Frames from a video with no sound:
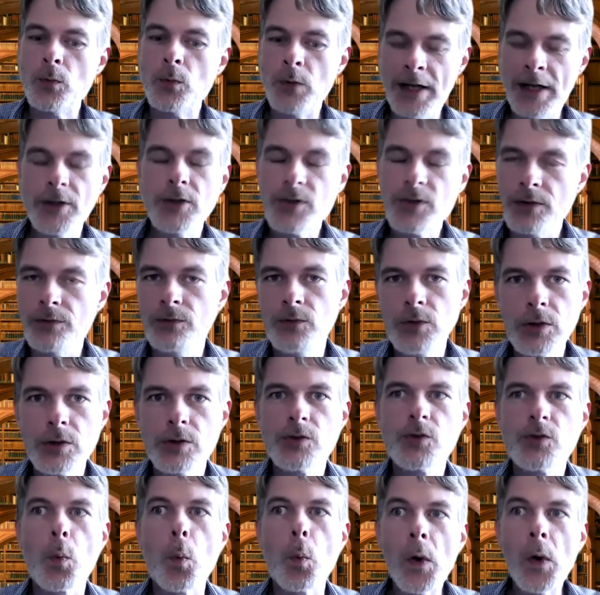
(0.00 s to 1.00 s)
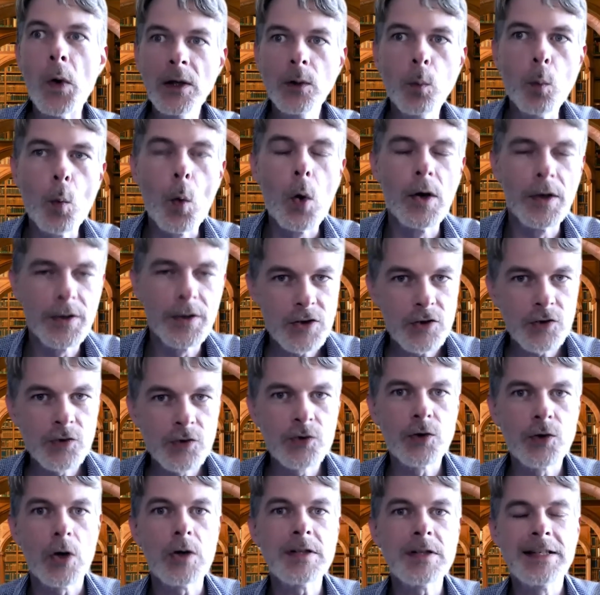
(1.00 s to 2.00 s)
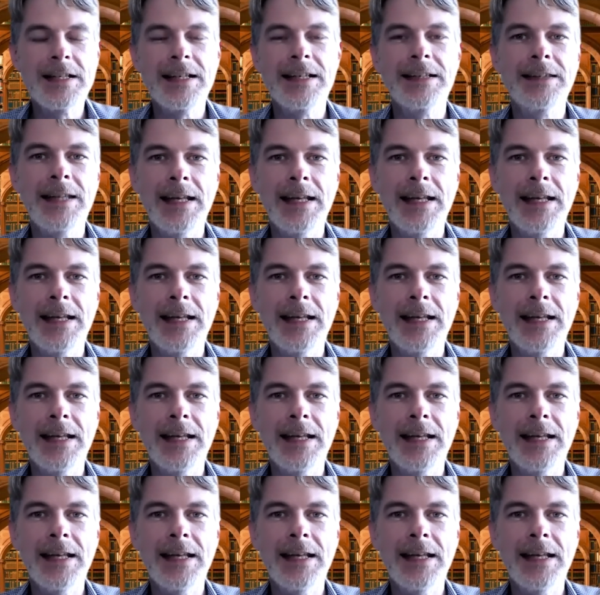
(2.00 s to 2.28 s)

readers and viewers will want certainty